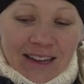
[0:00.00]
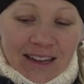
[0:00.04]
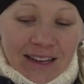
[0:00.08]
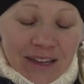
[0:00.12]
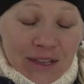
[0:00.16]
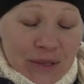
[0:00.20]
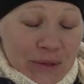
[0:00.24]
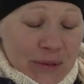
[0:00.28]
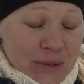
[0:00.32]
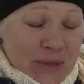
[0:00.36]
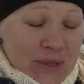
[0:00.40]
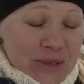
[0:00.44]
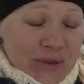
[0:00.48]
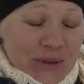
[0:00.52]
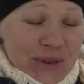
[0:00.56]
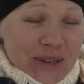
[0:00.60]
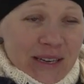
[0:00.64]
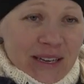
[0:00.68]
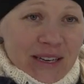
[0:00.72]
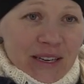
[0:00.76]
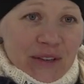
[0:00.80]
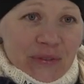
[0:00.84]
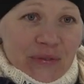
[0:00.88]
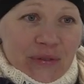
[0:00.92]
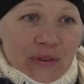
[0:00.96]
It was
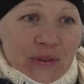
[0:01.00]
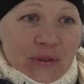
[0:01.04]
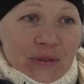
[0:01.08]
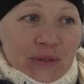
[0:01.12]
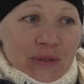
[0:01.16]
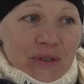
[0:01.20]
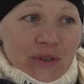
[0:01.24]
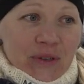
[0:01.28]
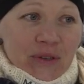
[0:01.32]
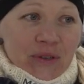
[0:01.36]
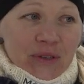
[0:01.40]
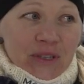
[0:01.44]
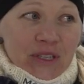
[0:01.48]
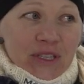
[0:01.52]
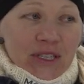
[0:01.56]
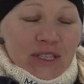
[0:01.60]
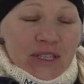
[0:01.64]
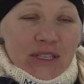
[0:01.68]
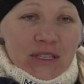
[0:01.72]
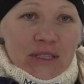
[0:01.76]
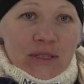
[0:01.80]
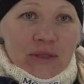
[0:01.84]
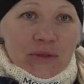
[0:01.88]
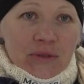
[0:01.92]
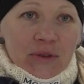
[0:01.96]
really difficult
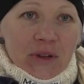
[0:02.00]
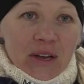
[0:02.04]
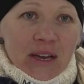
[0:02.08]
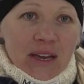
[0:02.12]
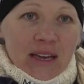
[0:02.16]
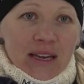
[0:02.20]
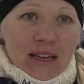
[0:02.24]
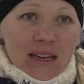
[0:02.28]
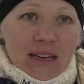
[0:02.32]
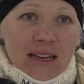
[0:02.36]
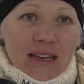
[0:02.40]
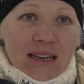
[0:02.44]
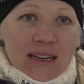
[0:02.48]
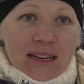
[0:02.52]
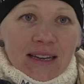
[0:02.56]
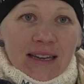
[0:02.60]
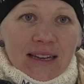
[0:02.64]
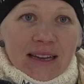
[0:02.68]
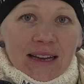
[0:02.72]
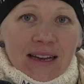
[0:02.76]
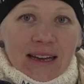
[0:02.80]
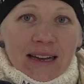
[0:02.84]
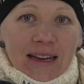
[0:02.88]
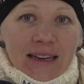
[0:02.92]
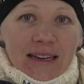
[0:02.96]
conditions today,
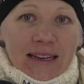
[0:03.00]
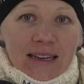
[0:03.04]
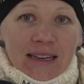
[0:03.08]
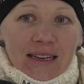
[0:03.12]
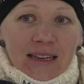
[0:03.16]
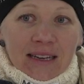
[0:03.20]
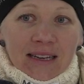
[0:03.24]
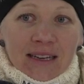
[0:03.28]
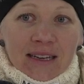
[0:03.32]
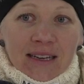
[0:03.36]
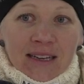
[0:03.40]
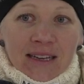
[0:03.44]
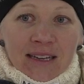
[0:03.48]
and